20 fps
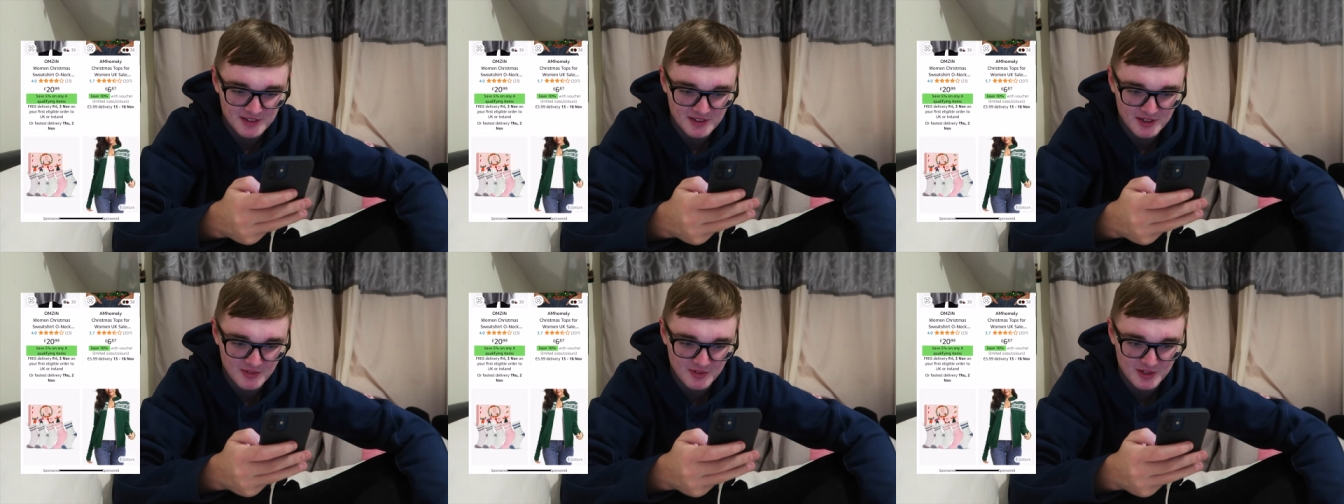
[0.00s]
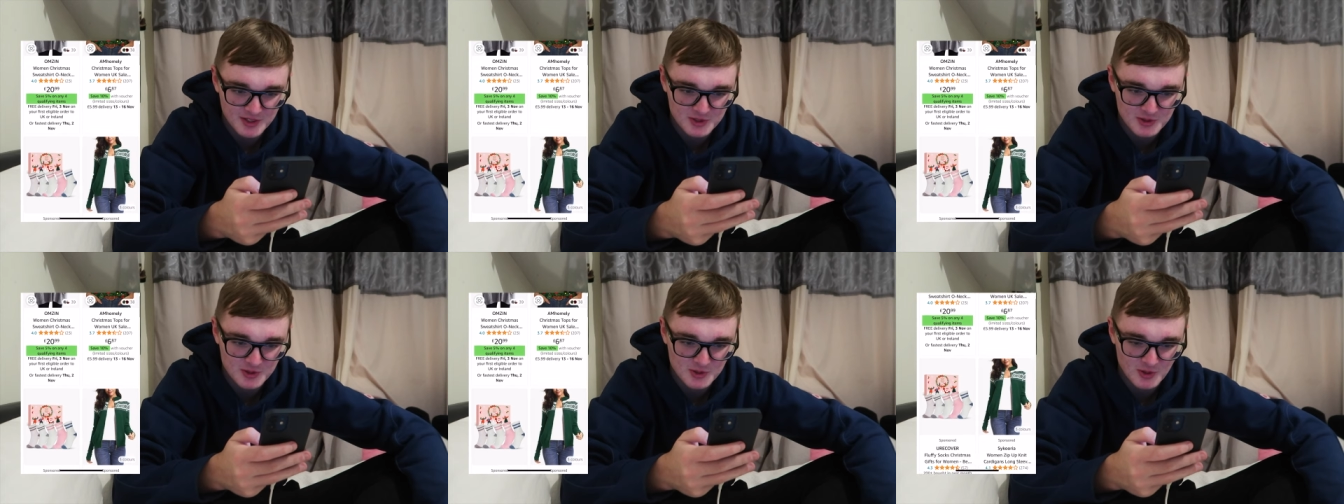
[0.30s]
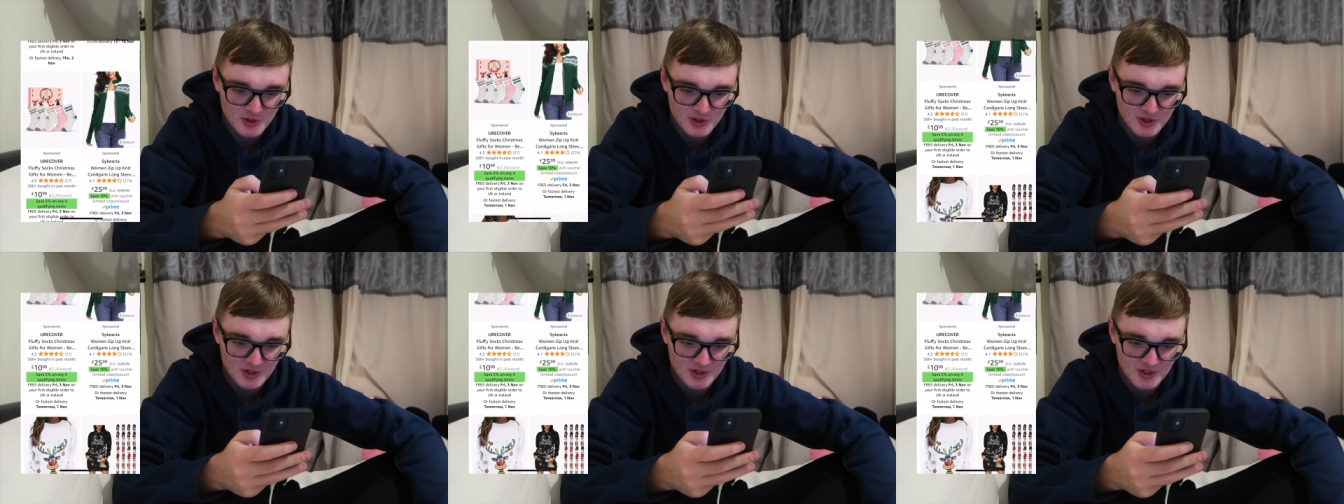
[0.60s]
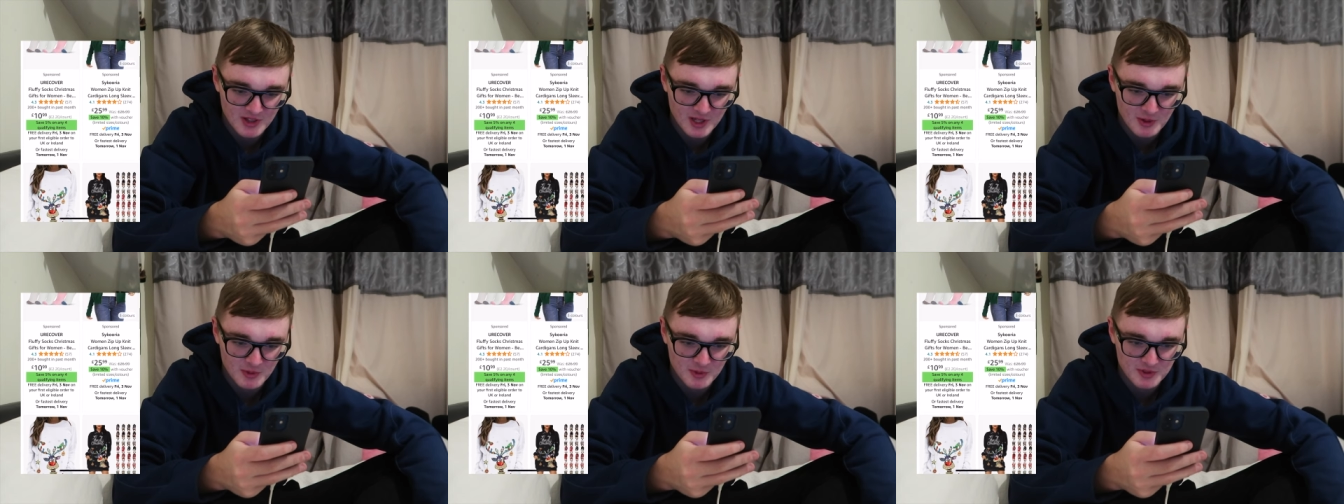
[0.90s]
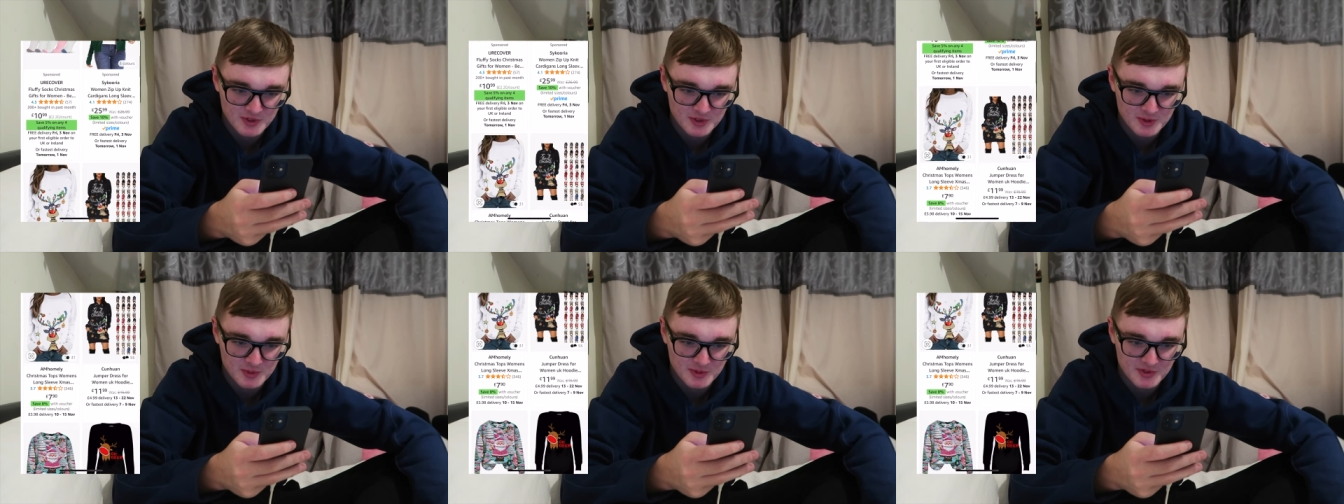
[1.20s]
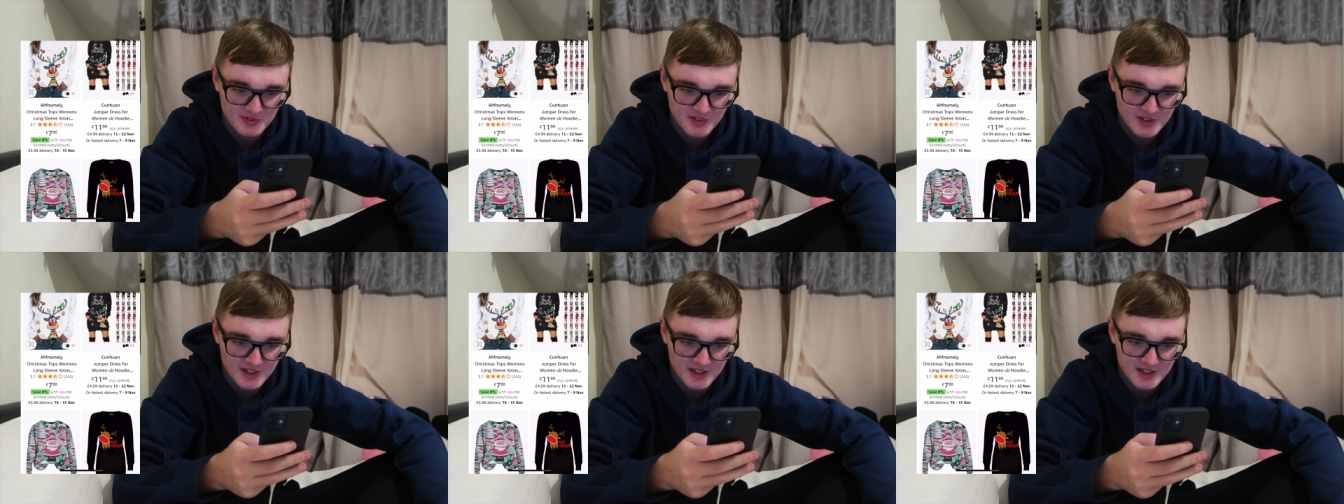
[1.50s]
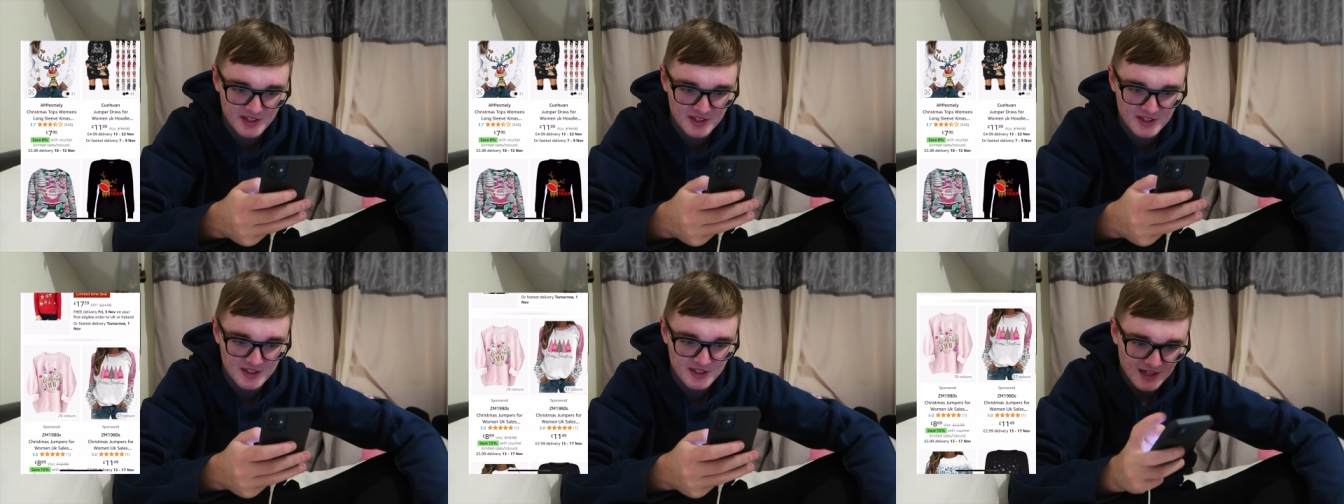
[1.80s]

I think she'll quite like that one to be fair.